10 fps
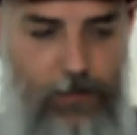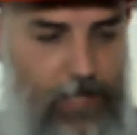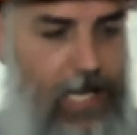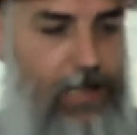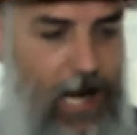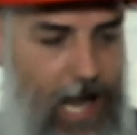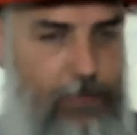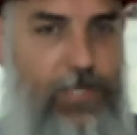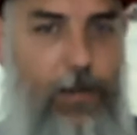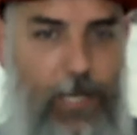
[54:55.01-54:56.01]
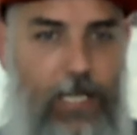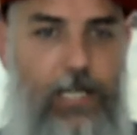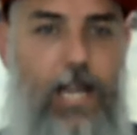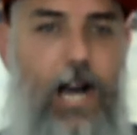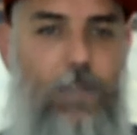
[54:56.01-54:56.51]
There, the lime's coming
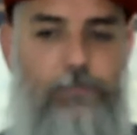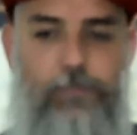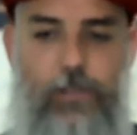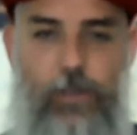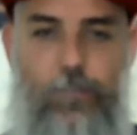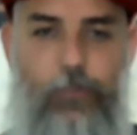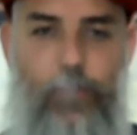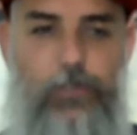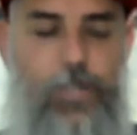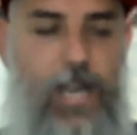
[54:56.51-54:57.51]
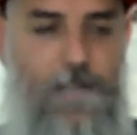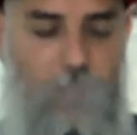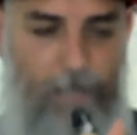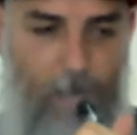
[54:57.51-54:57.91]
in now. Third, fourth drag.